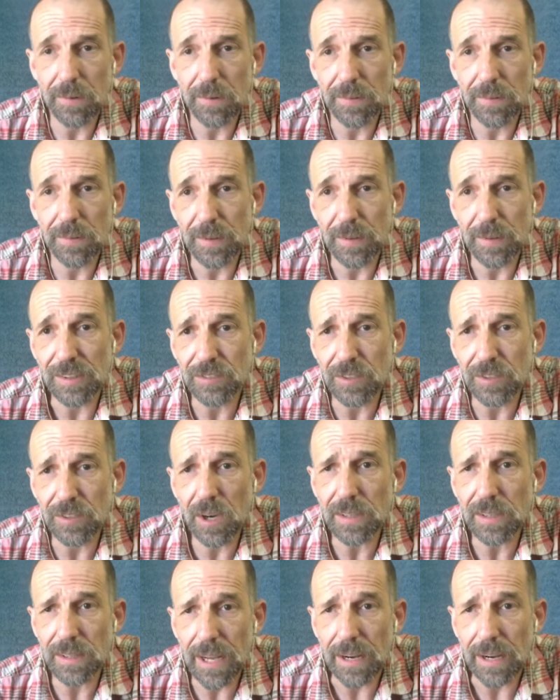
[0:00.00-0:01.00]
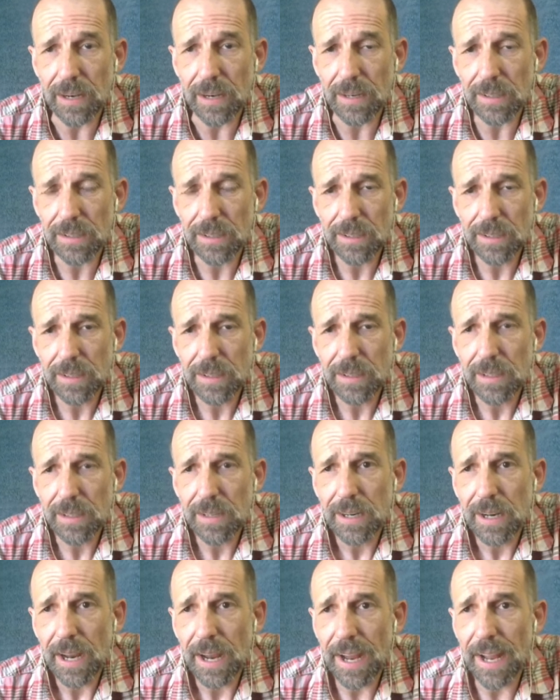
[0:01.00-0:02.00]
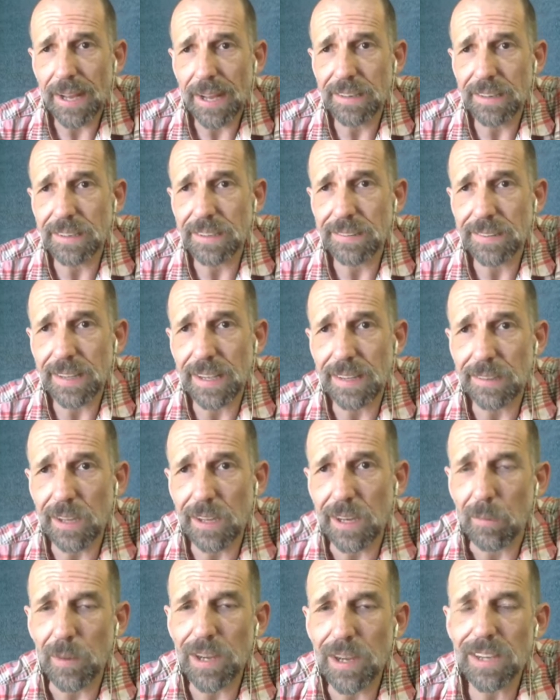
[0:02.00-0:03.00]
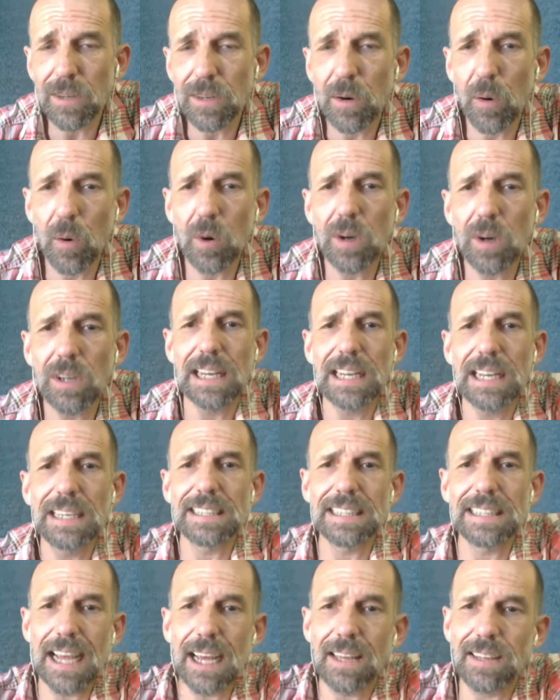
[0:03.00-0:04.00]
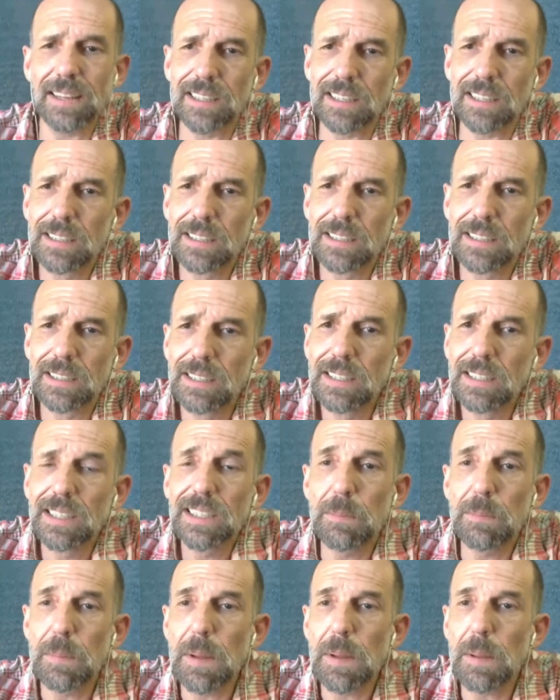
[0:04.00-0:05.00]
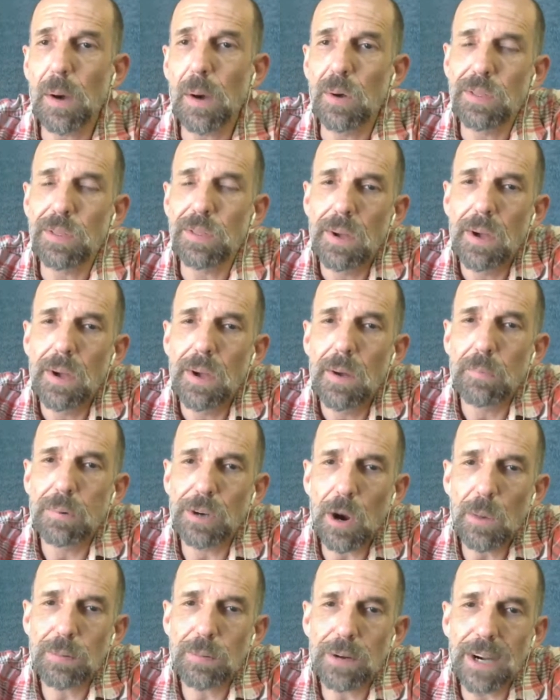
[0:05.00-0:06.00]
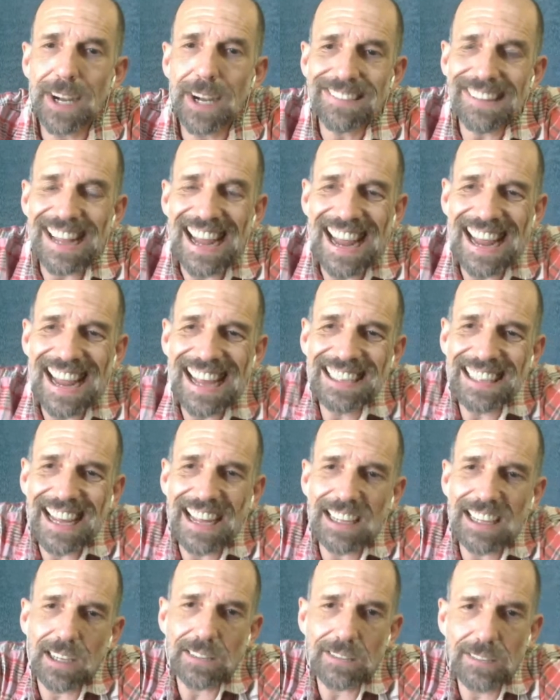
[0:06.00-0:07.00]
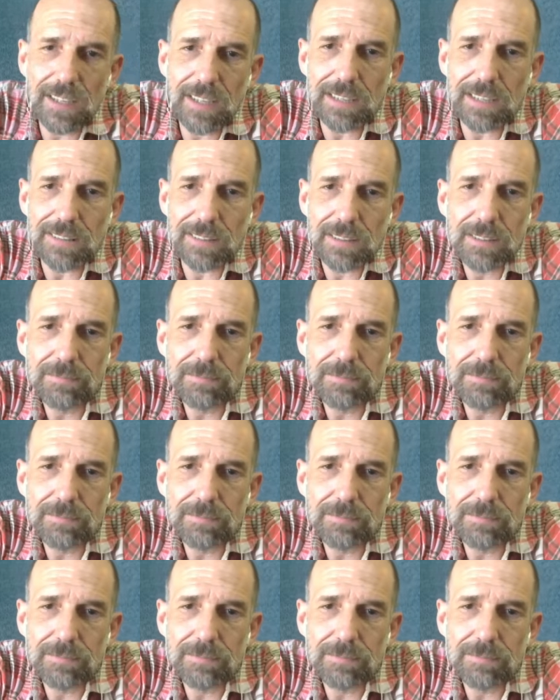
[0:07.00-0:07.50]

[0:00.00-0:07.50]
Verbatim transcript: you can start there, and you can say, look, we can coordinate together to be both pro-breast and anti-state.